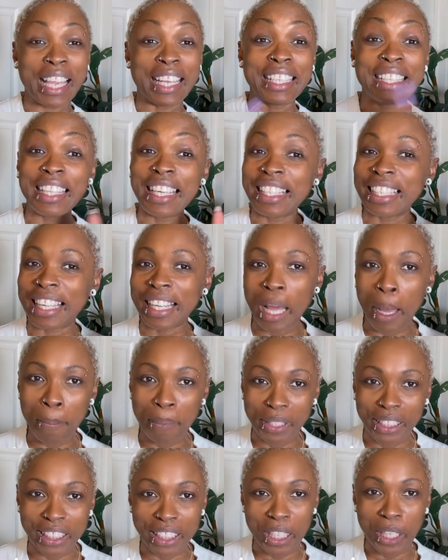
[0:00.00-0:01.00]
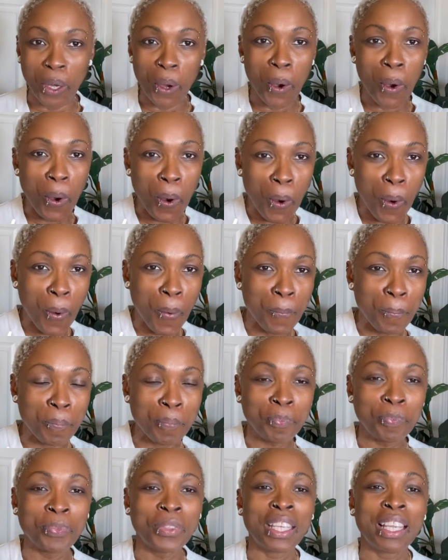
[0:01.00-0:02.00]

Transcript: anything that happens in the home,